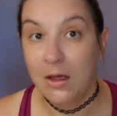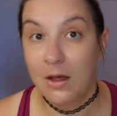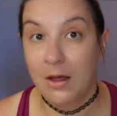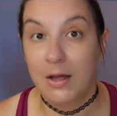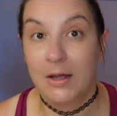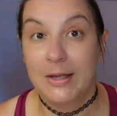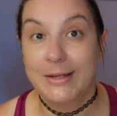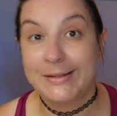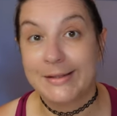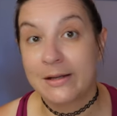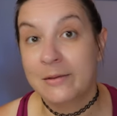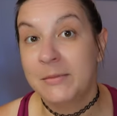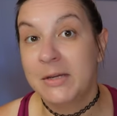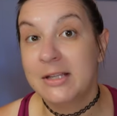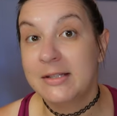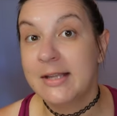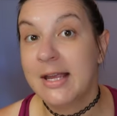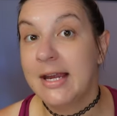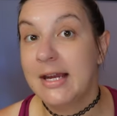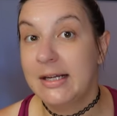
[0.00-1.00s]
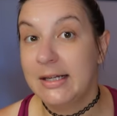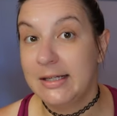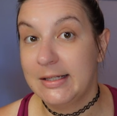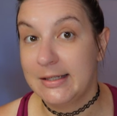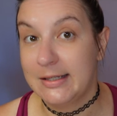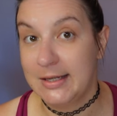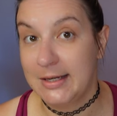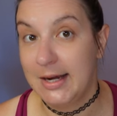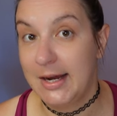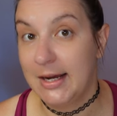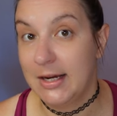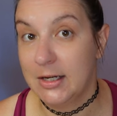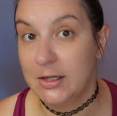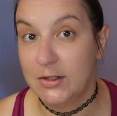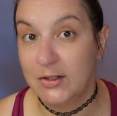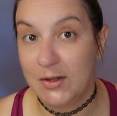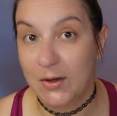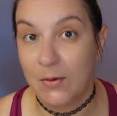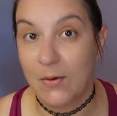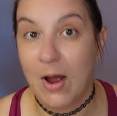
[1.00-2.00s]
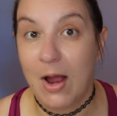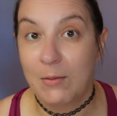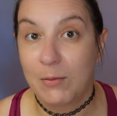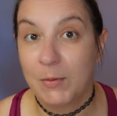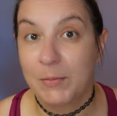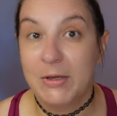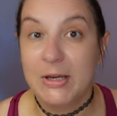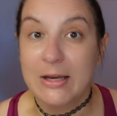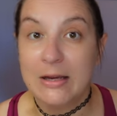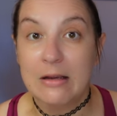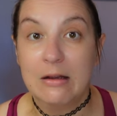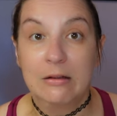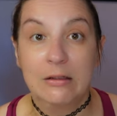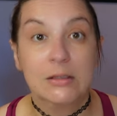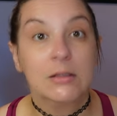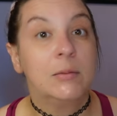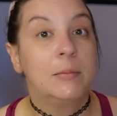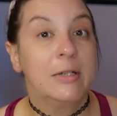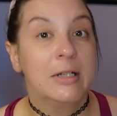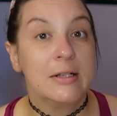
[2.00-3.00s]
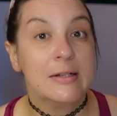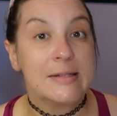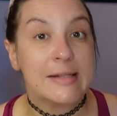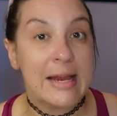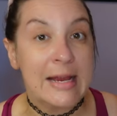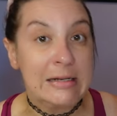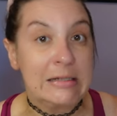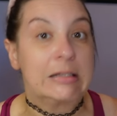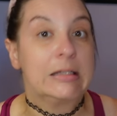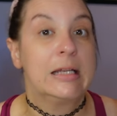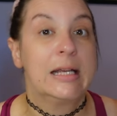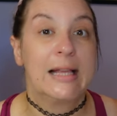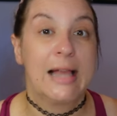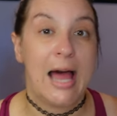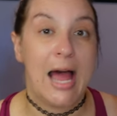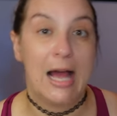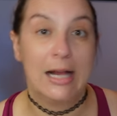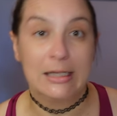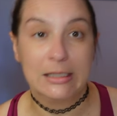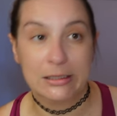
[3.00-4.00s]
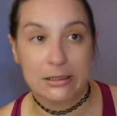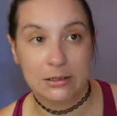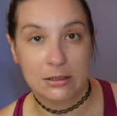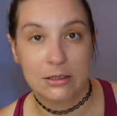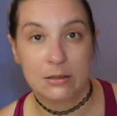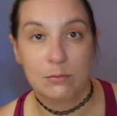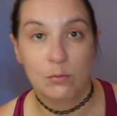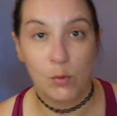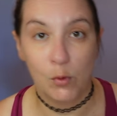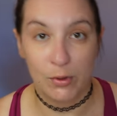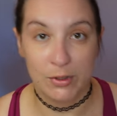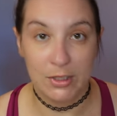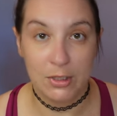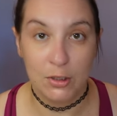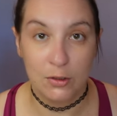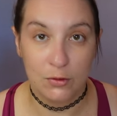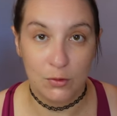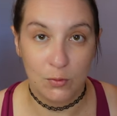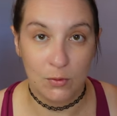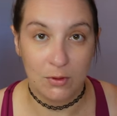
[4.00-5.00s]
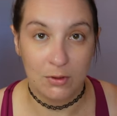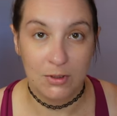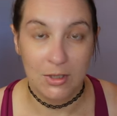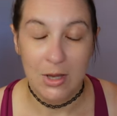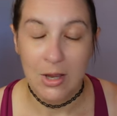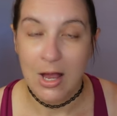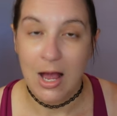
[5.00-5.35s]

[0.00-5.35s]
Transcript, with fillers: It's gonna be in the 80s today, so I will be a little bit scantily clad, more than usual.